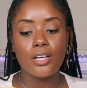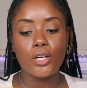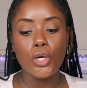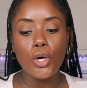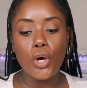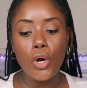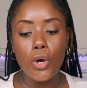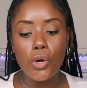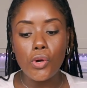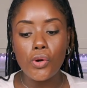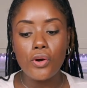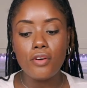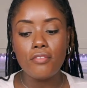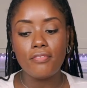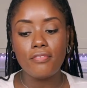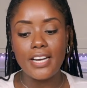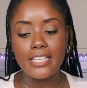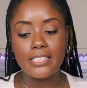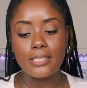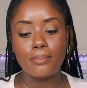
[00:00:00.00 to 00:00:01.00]
cocoa,
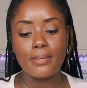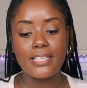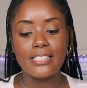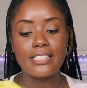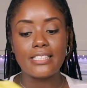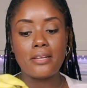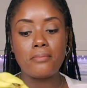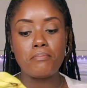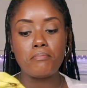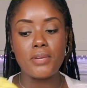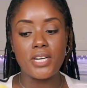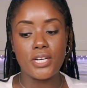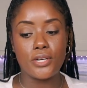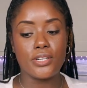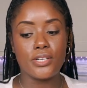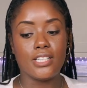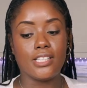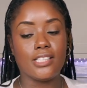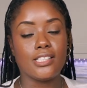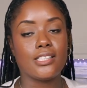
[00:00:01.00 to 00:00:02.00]
vitamins, and
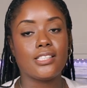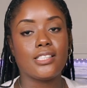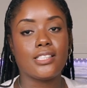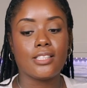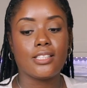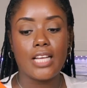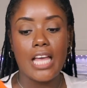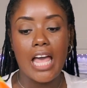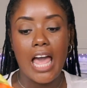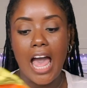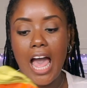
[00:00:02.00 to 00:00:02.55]
minerals.